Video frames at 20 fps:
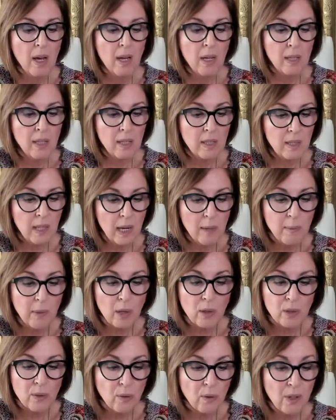The same
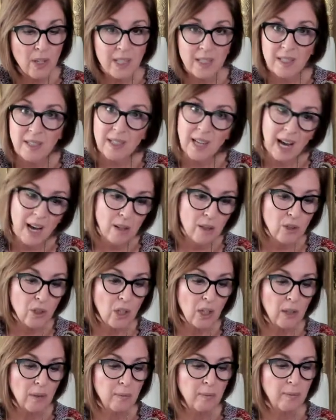goes for
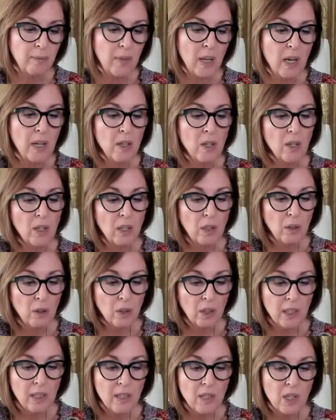nostalgia. You can
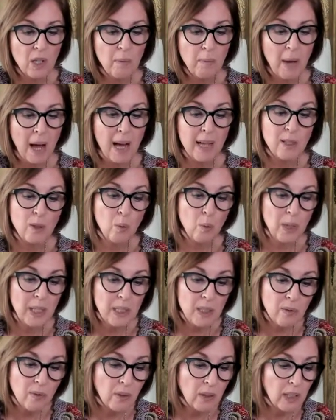look into the past
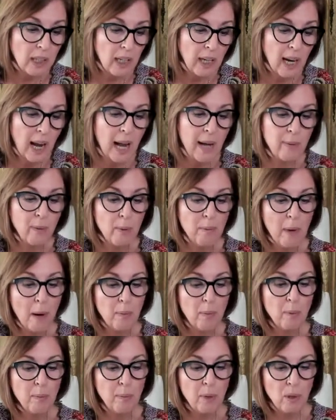wistfully and
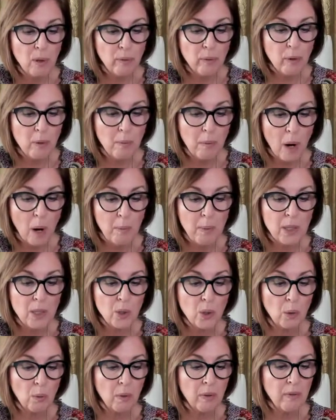remember beautiful
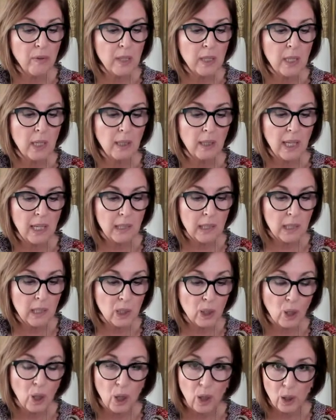moments or revisit
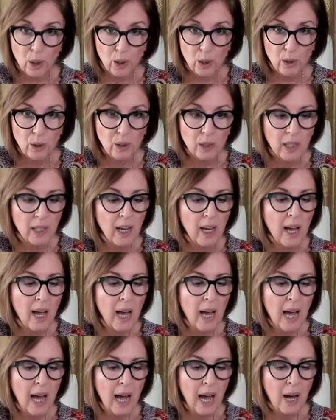lessons learned.
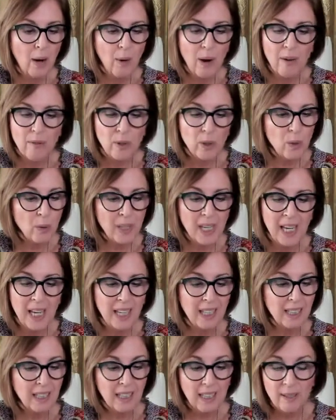However, you
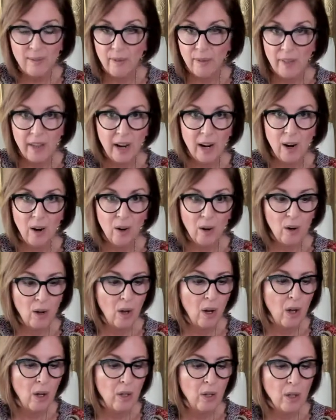can't live there.
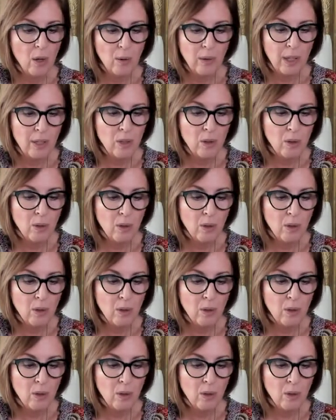Nor can